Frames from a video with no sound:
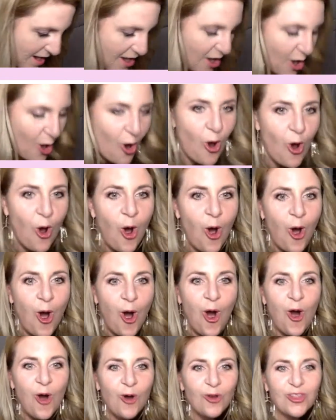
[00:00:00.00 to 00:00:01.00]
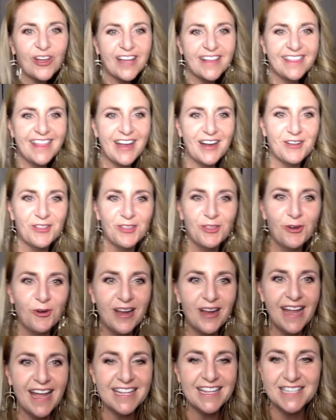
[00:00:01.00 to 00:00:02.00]
Oh, look at there. Lori
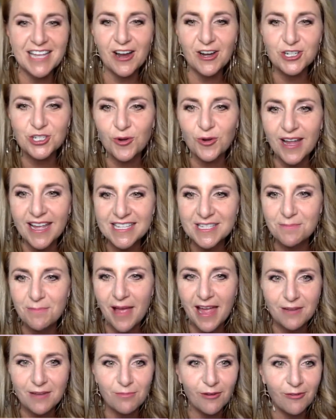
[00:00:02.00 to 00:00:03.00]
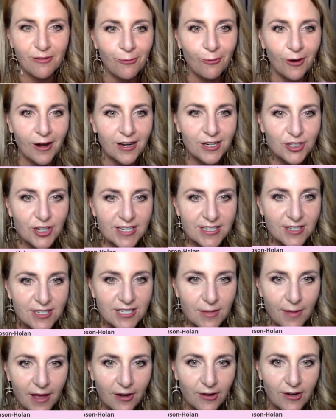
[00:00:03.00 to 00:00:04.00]
has our joy has baked before.
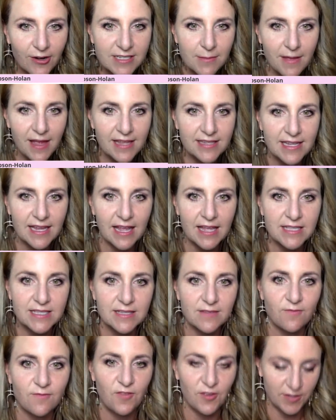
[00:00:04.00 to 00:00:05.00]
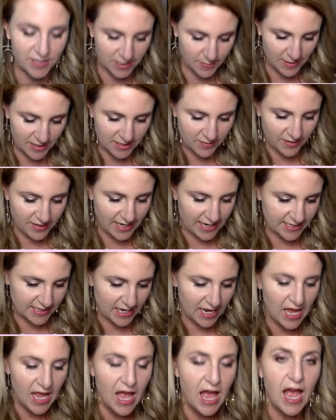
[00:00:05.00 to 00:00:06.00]
Translucent powder is amazing and this smells fantastic.
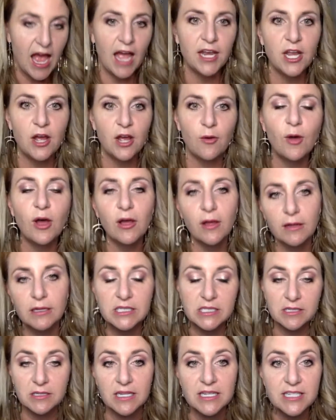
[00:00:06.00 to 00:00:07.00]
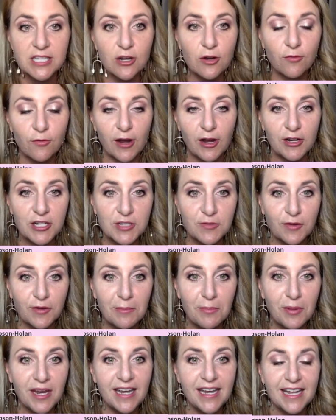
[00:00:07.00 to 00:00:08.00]
I know. Well, it's considered fragrance free,
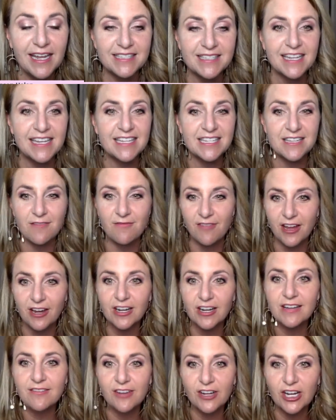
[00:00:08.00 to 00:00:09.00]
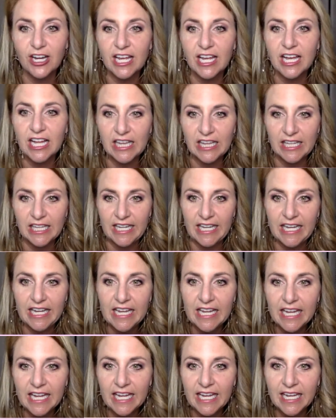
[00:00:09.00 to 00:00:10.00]
but it is. It is a very, very
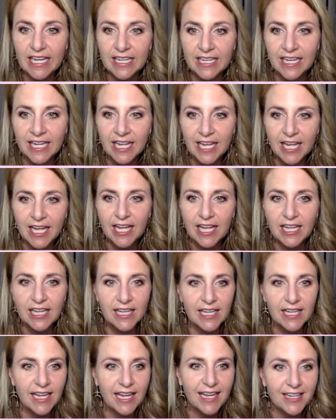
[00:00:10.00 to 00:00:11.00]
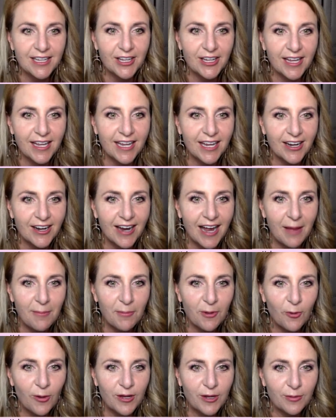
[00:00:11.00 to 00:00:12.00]
clean, clean. Look at here. I'm
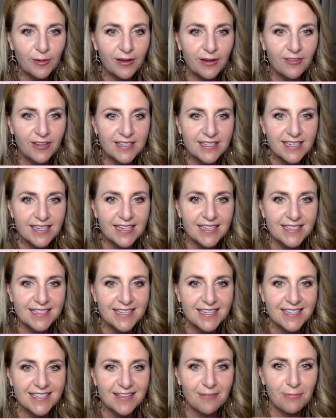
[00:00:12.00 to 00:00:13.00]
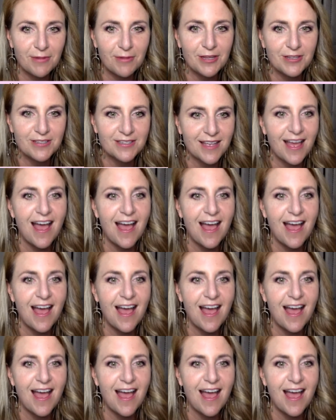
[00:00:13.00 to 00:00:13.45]
going to revisit it since I've been using